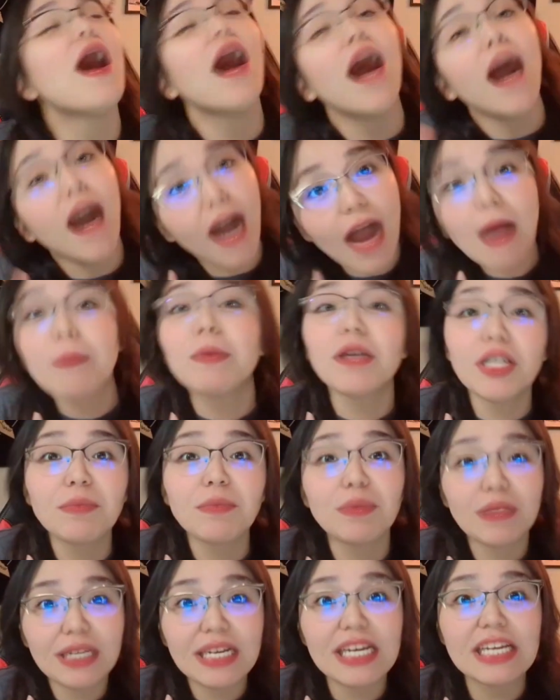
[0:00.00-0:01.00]
I'm gonna
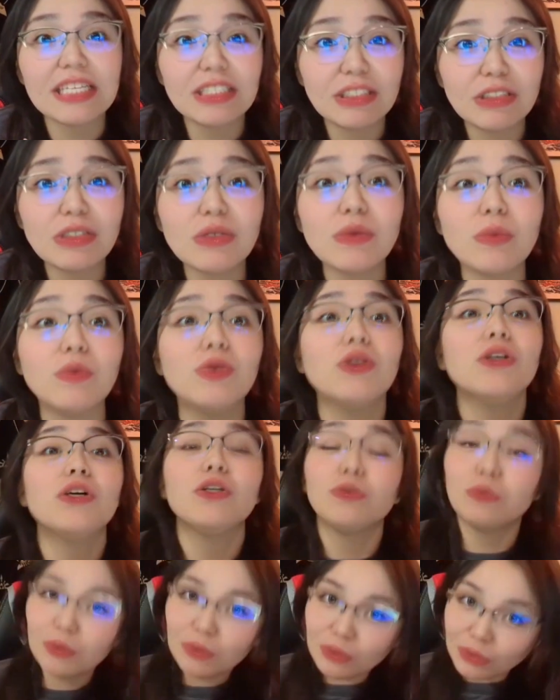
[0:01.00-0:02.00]
play it too.
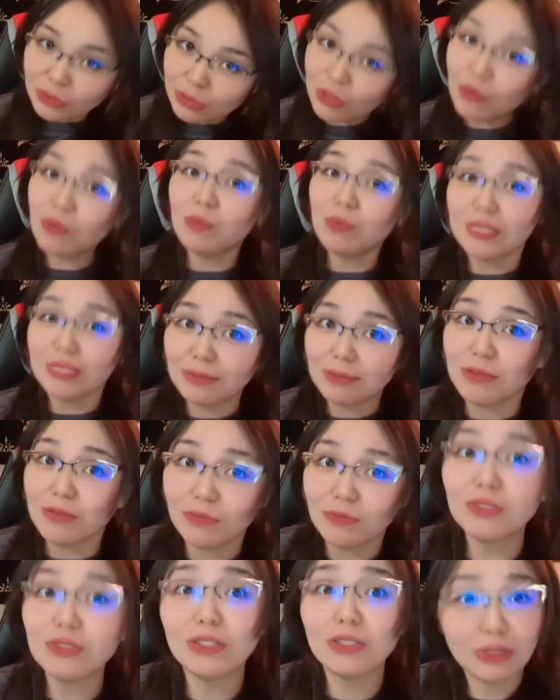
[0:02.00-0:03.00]
Well, so without any
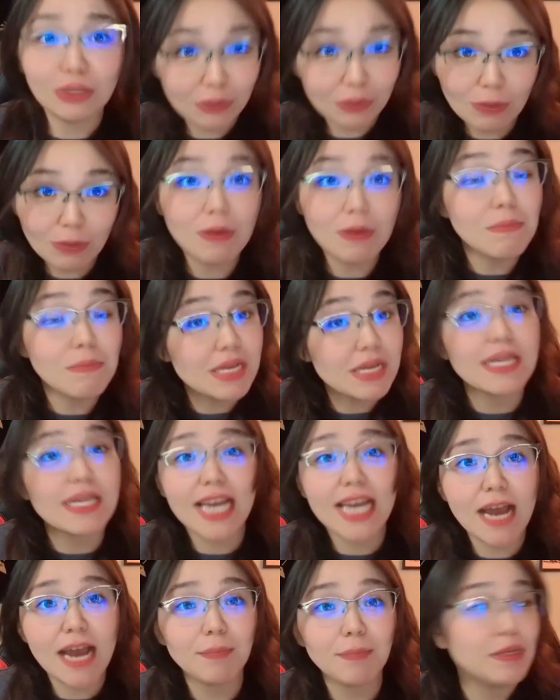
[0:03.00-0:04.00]
further ado and me
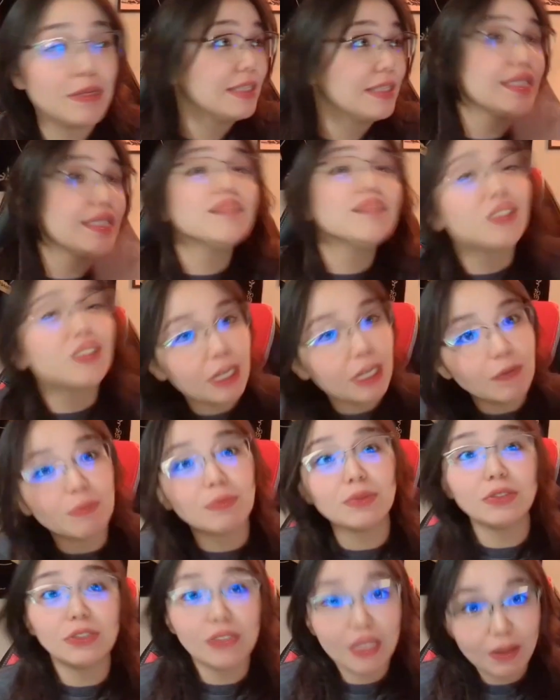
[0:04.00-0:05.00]
yapping, let's jump
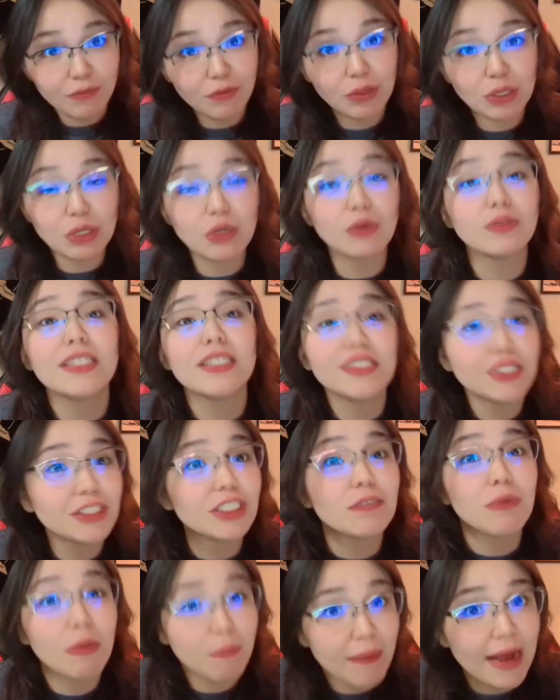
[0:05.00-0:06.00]
into that video and let's see
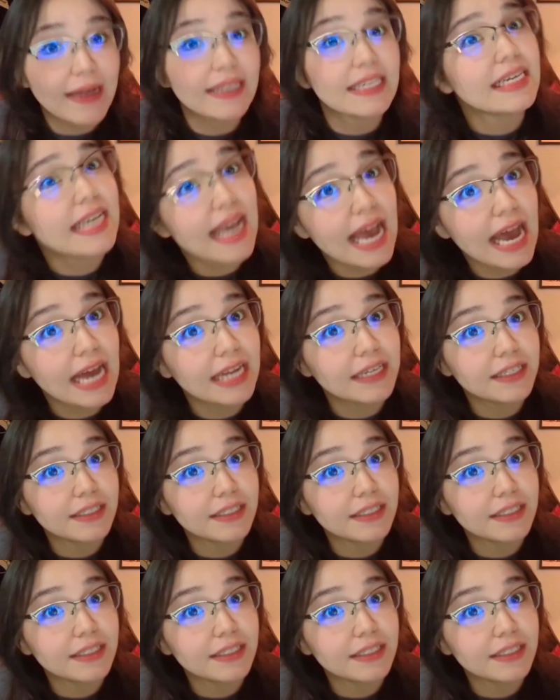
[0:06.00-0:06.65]
what Bokkie got.